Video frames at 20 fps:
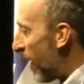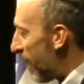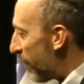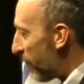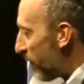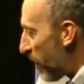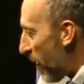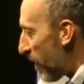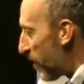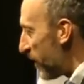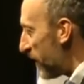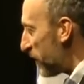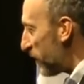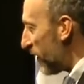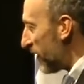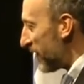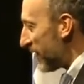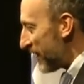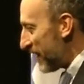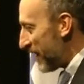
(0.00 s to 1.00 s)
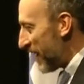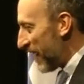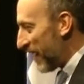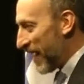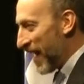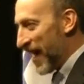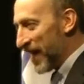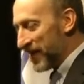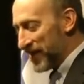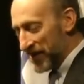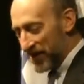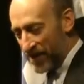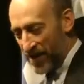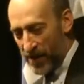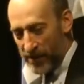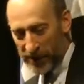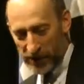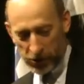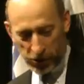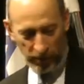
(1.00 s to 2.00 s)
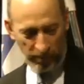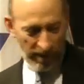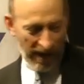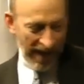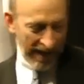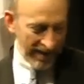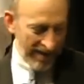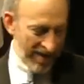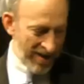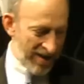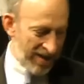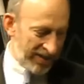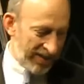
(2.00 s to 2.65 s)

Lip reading: I have a bar mitzvah at the synagogue this coming Shabbat,